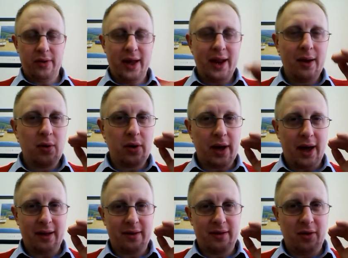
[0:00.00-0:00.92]
Then he will
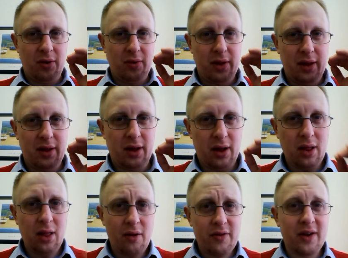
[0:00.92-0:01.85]
get to the
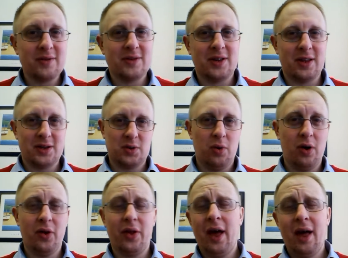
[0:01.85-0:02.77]
Golovkins of this
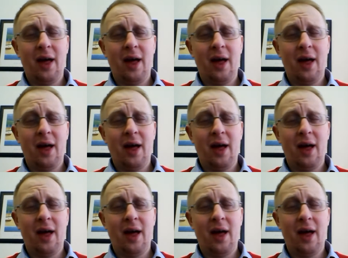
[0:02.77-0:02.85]
world.